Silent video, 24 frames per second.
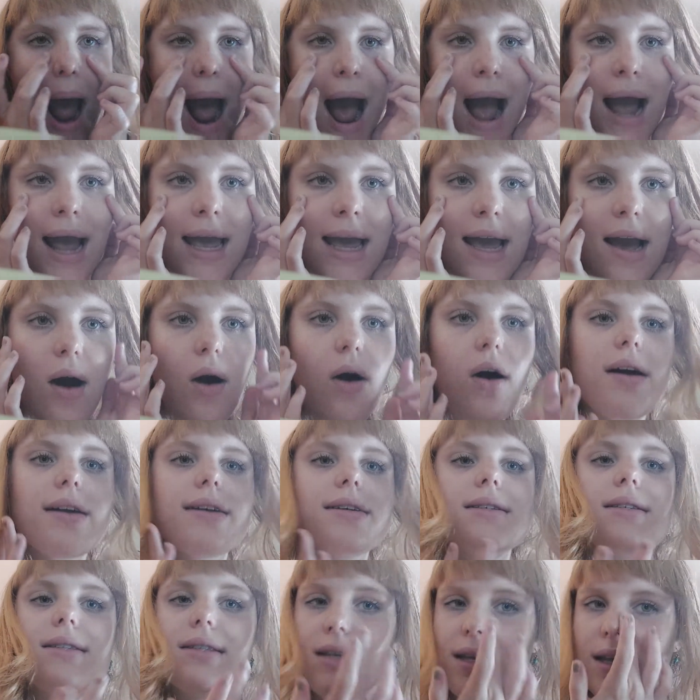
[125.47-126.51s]
I
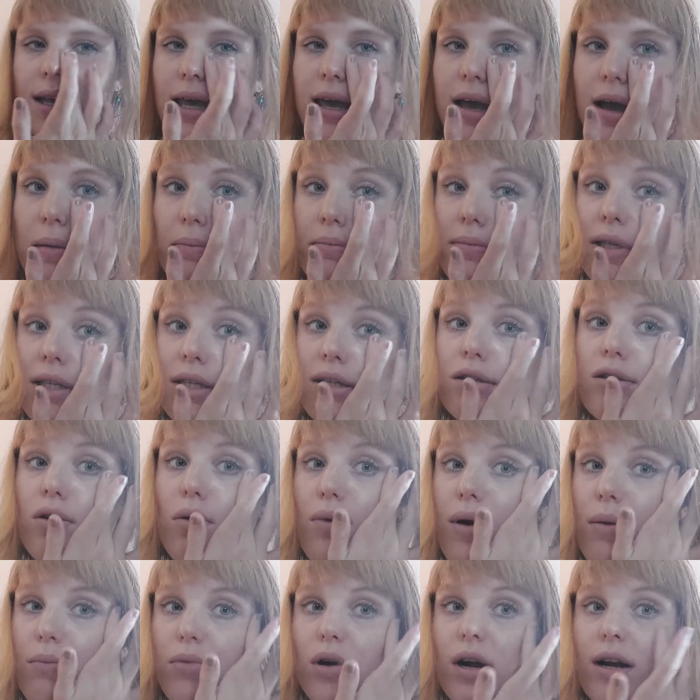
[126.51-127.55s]
honestly am
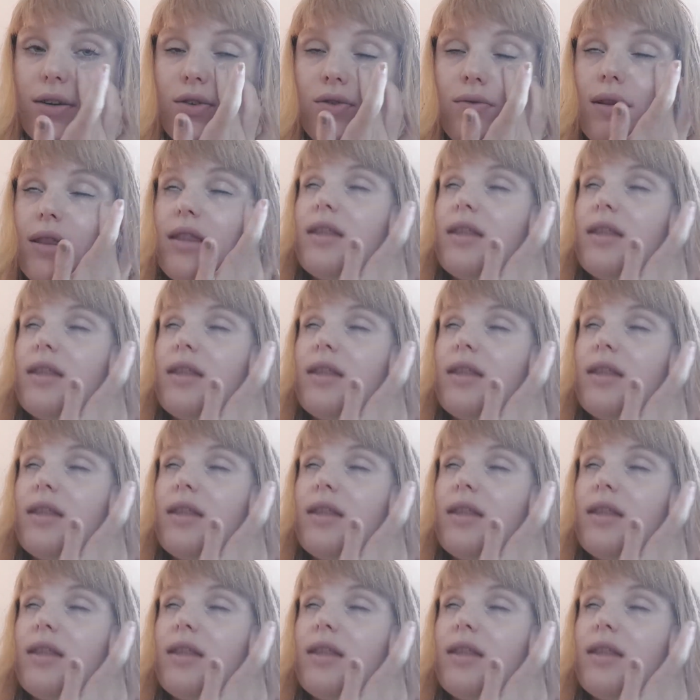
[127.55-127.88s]
so impressed